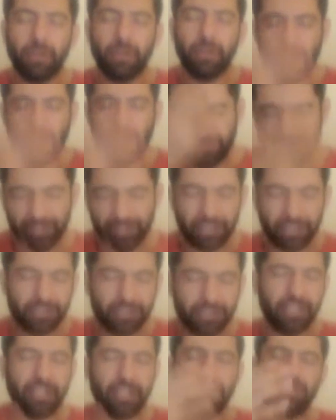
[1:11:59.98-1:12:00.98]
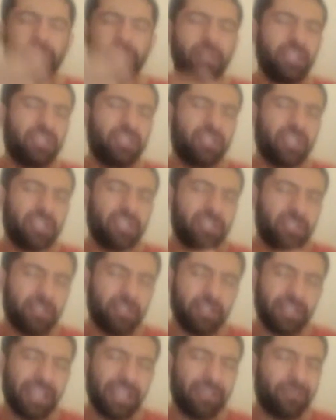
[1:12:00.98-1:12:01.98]
I feel it here.
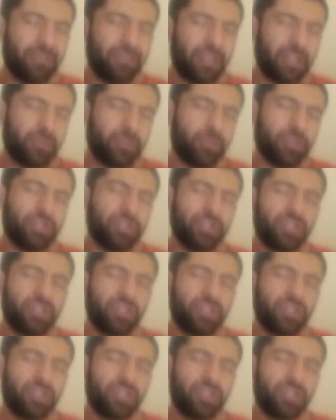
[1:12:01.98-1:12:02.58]
It's that feeling we